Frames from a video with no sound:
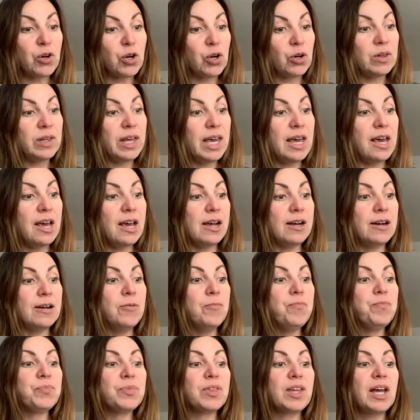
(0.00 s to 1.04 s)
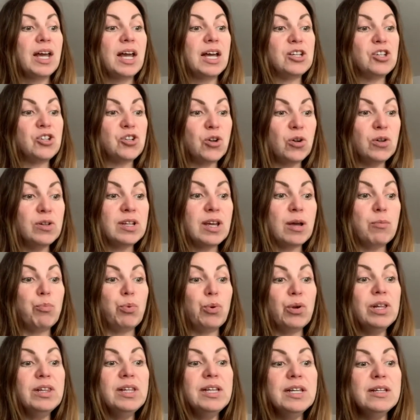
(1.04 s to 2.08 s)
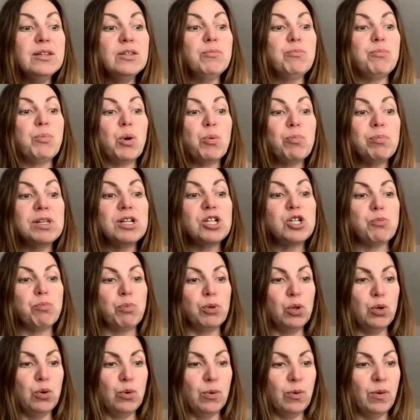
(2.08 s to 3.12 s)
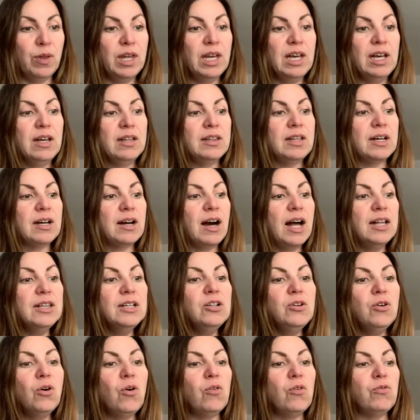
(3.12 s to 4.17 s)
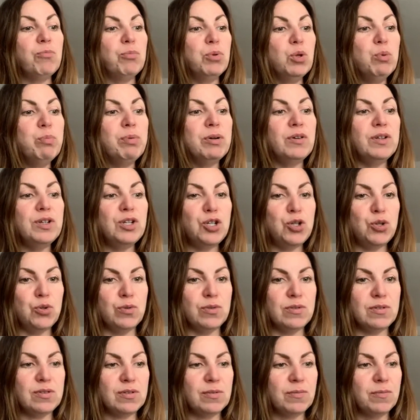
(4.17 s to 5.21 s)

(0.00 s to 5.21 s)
curly hair, had turned a brilliant purplish blue, the color of blueberry juice.